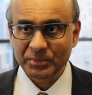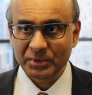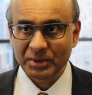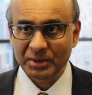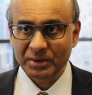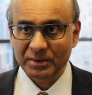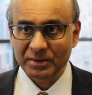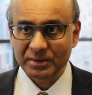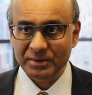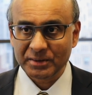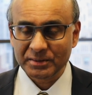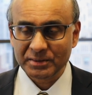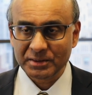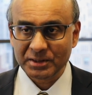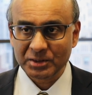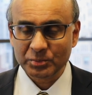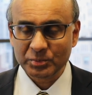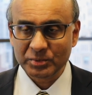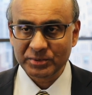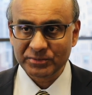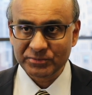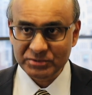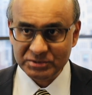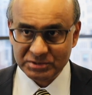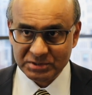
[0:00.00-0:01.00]
that
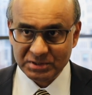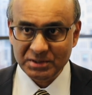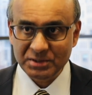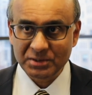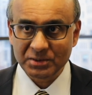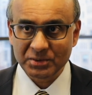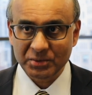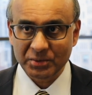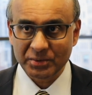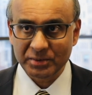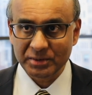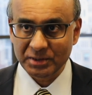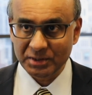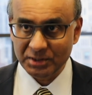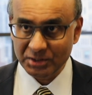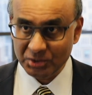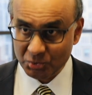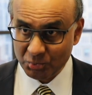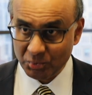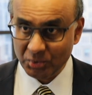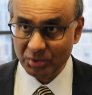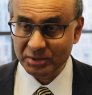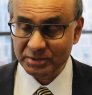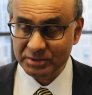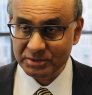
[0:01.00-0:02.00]
we've seen on
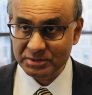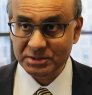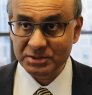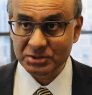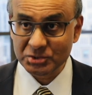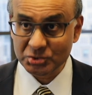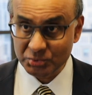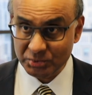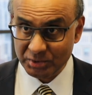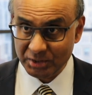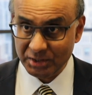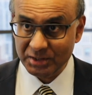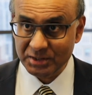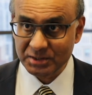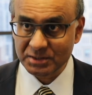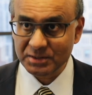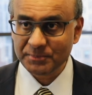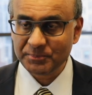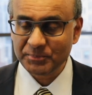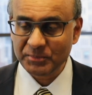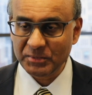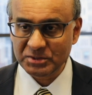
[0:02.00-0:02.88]
inequality to date.